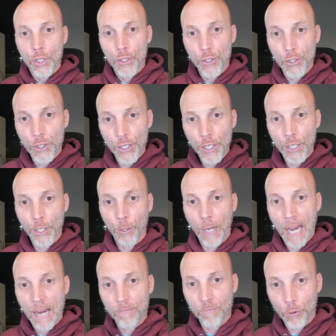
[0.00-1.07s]
year
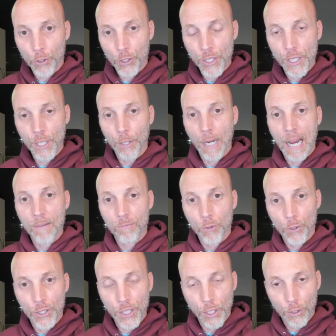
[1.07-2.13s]
after year after
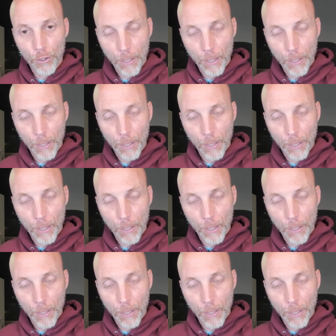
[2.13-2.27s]
year,